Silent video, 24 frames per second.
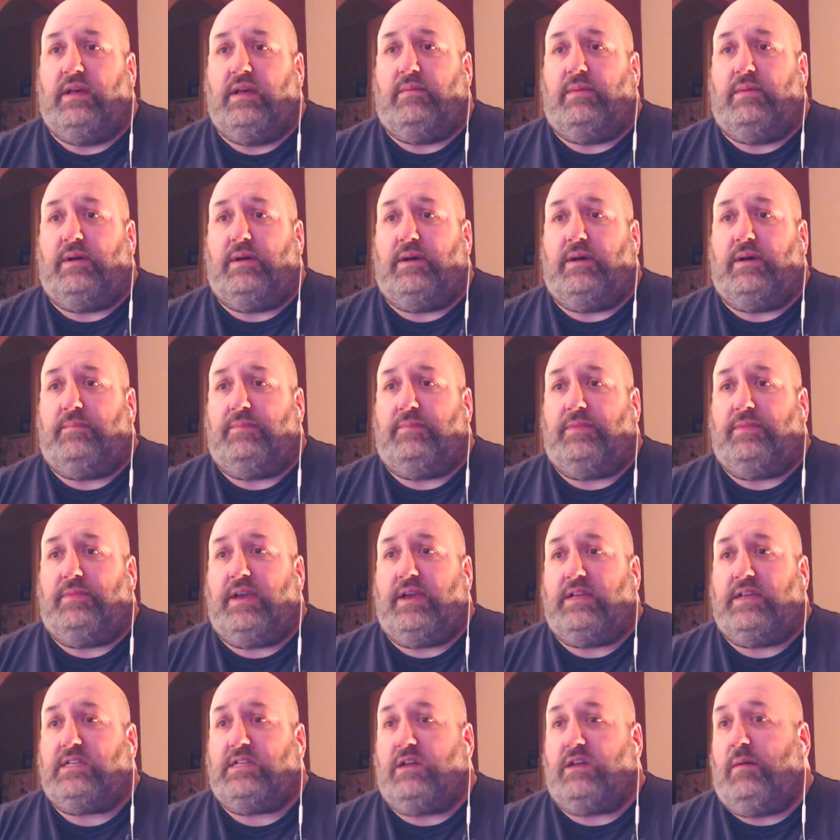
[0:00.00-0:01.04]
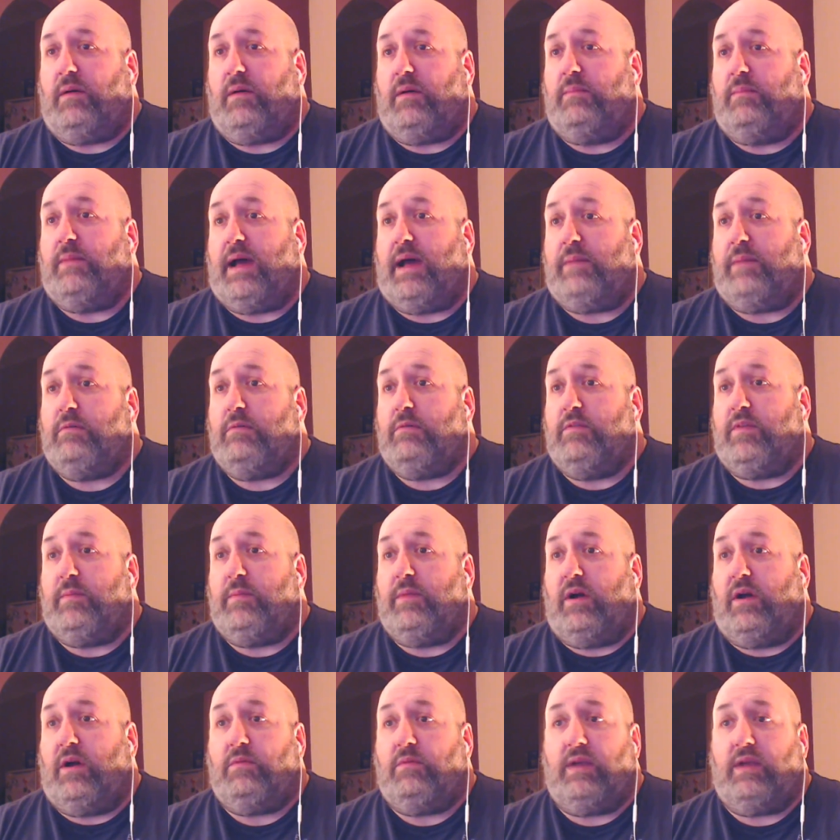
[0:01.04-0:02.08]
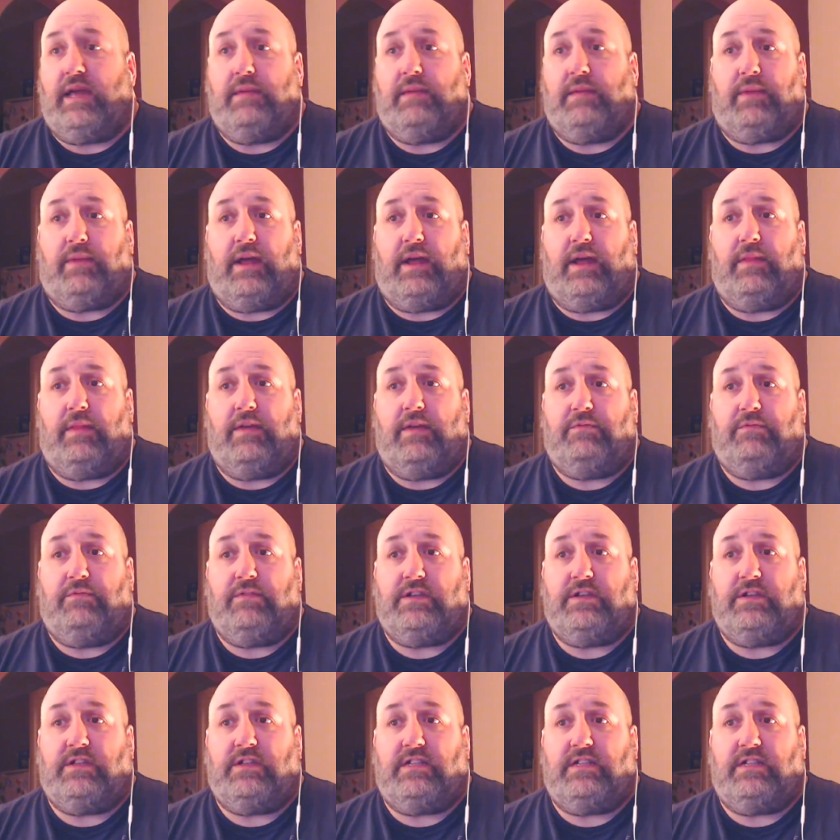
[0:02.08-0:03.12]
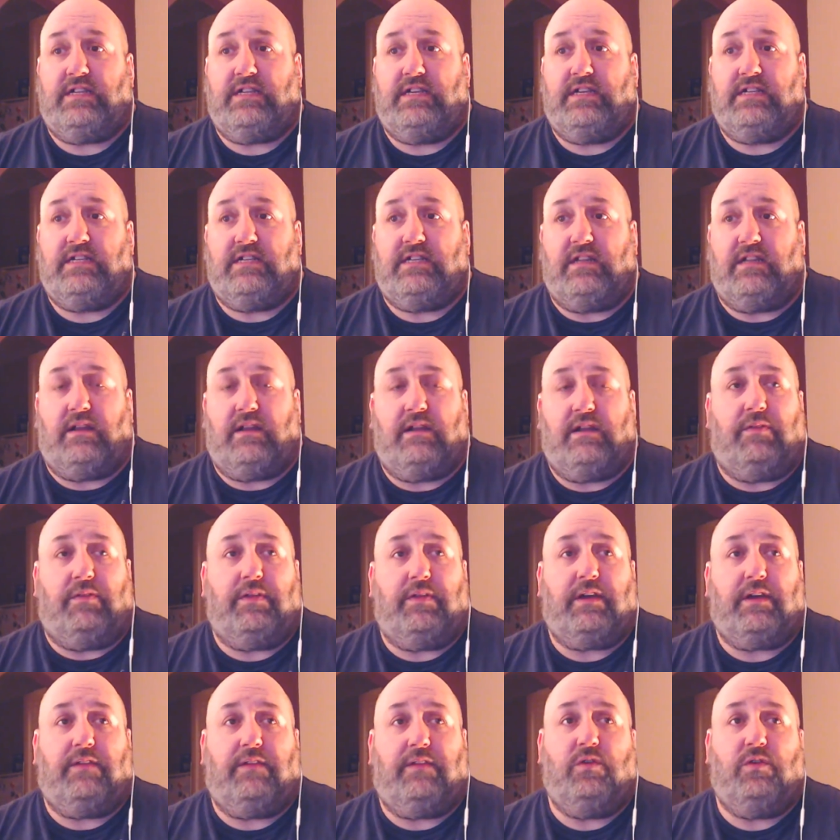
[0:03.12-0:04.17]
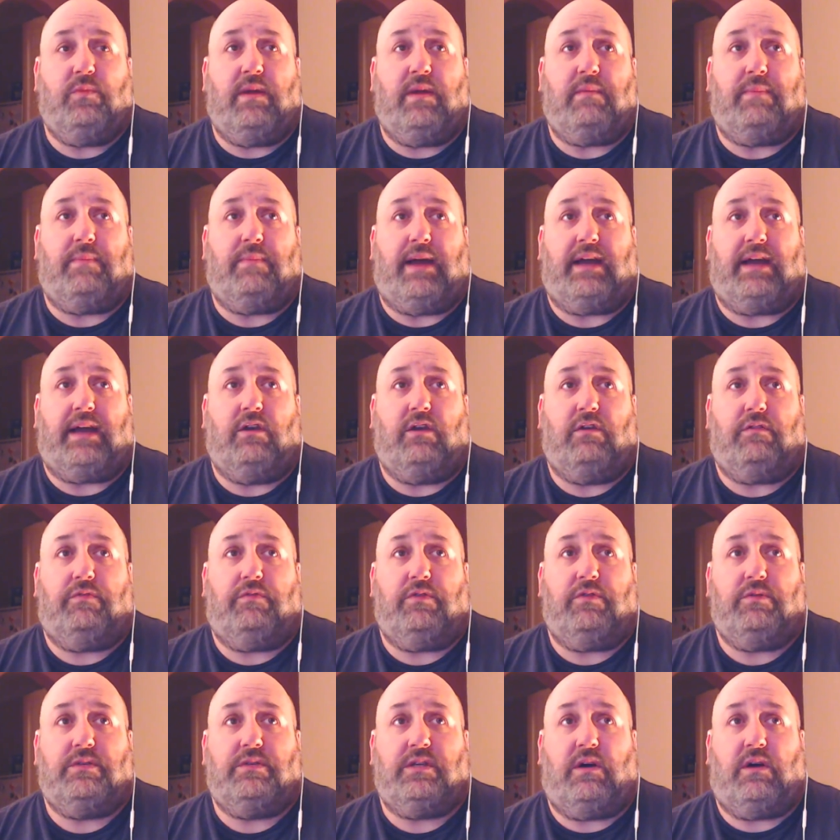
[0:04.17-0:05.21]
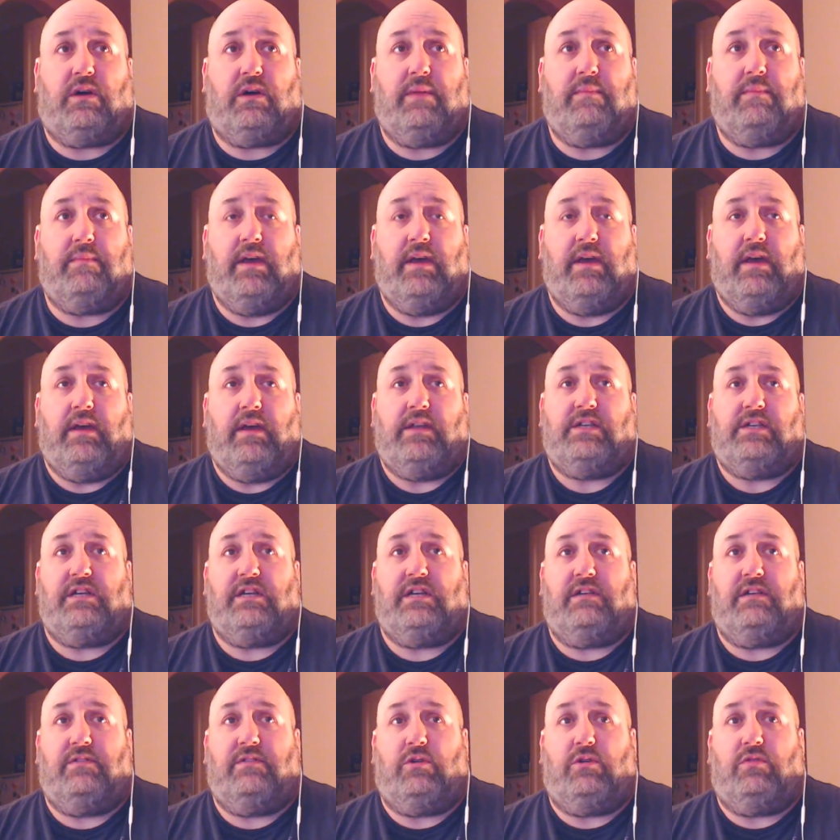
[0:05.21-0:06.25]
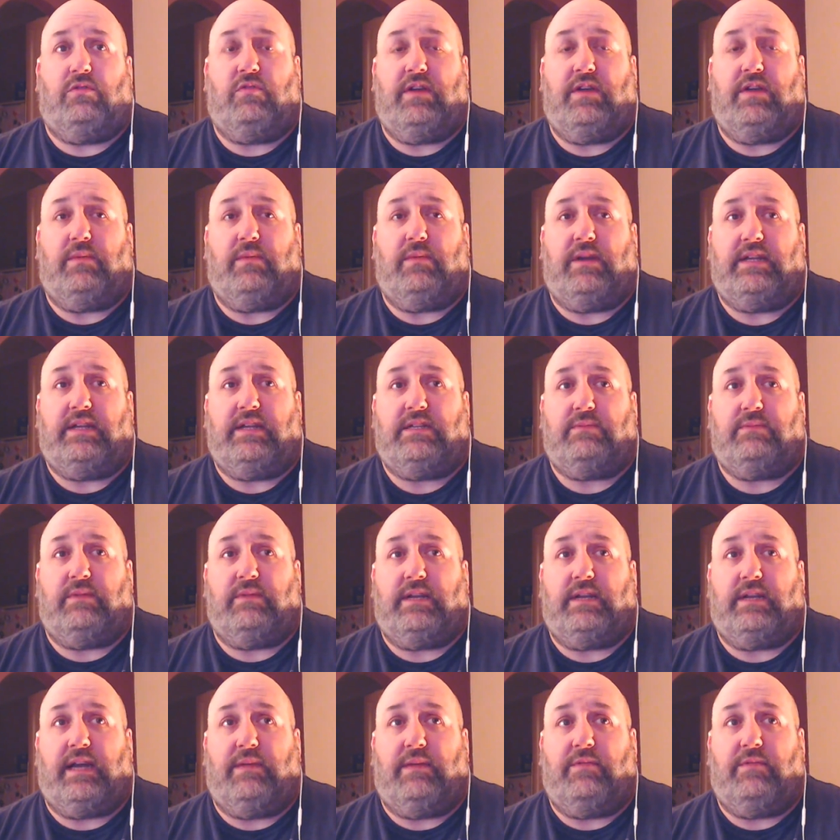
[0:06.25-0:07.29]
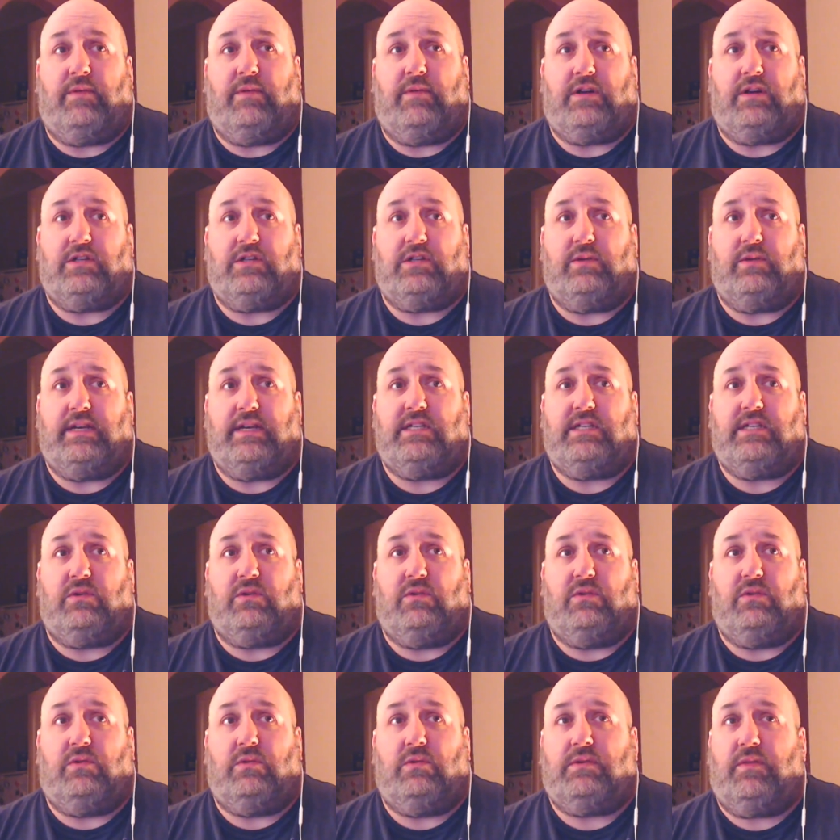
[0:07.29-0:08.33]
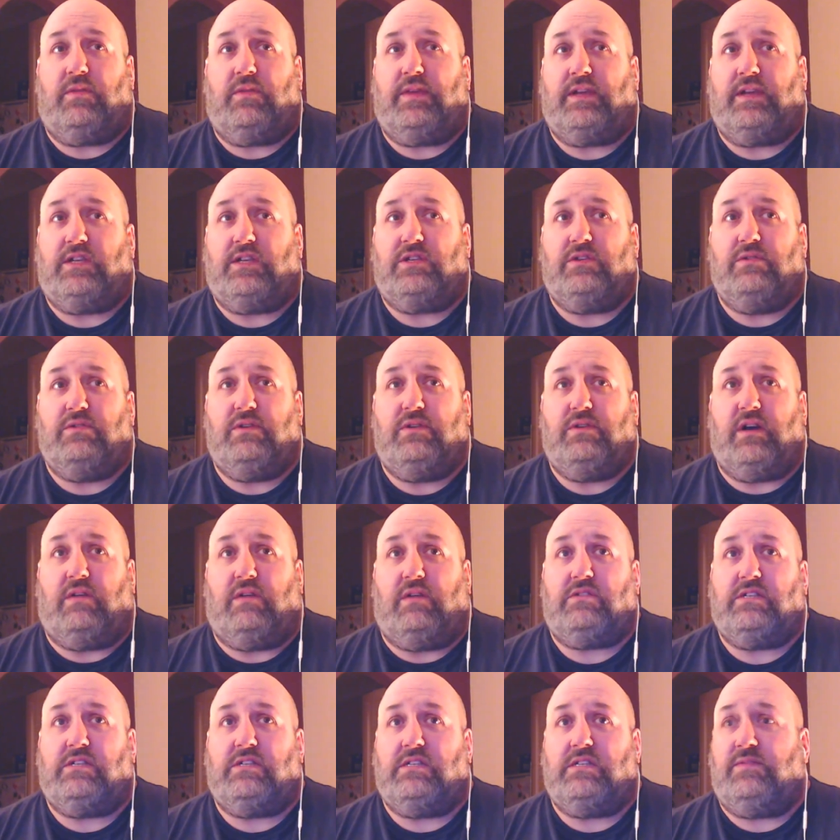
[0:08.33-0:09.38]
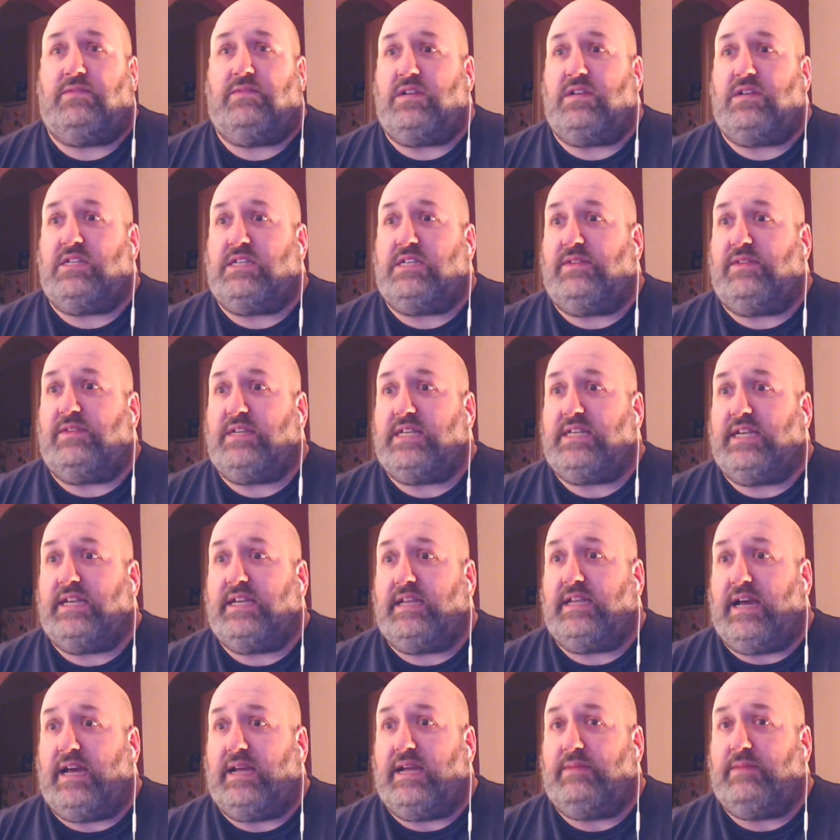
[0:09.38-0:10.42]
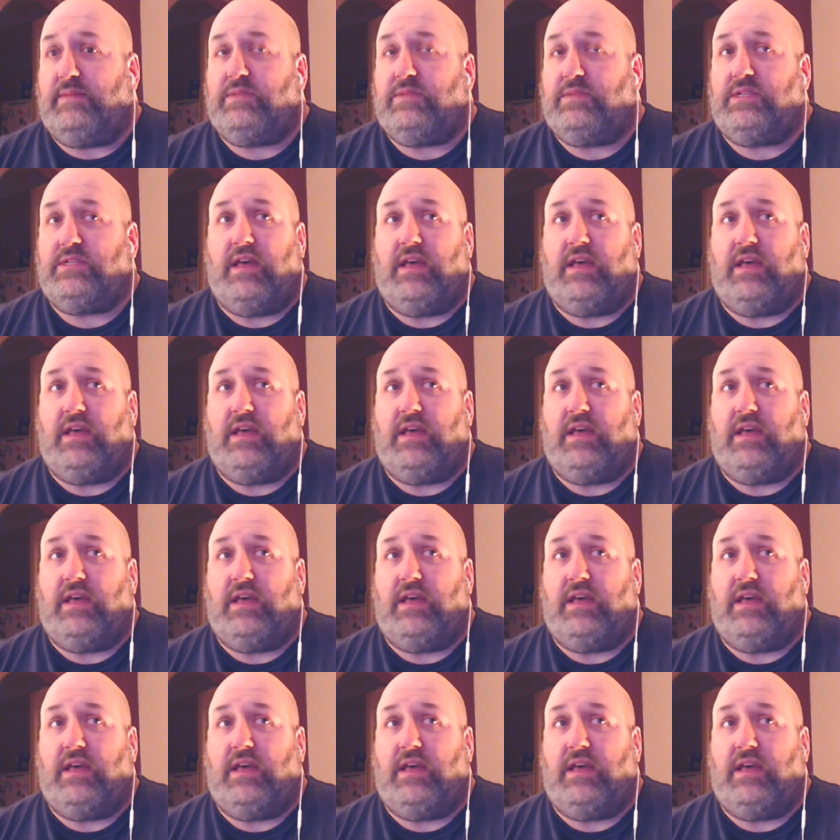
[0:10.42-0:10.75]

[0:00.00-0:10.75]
But yeah, so I'm happy with him. I will let him play up there for the rest of the season. And I think if you went back and looked through time, Thierry Henry, when he came to Arsenal, he scored, I think, 2 goals in his first 17 games.